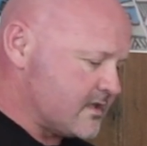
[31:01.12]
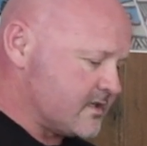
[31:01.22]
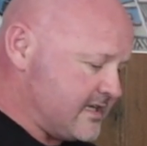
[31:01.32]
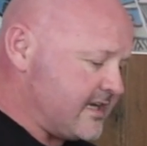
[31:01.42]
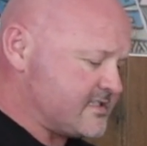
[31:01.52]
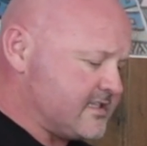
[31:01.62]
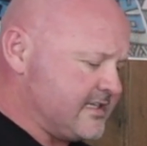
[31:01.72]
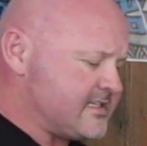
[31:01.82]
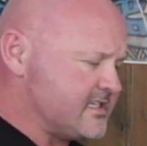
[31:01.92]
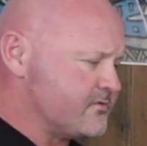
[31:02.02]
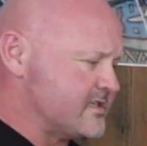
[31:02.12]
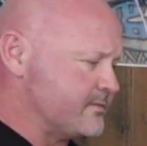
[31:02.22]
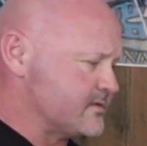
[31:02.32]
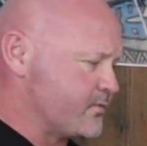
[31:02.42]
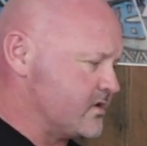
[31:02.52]
adenosine
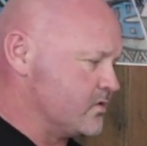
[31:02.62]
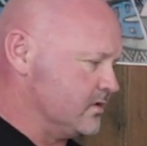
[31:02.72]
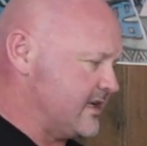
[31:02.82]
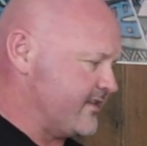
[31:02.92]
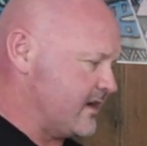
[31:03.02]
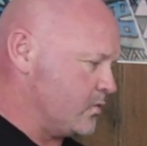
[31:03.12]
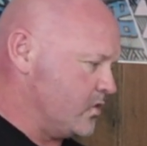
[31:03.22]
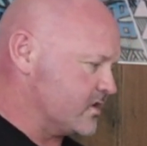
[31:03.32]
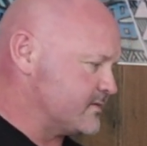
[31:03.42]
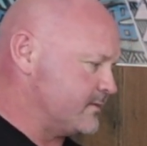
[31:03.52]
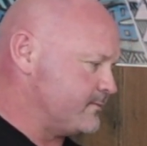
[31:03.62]
receptor is pretty cool how that works.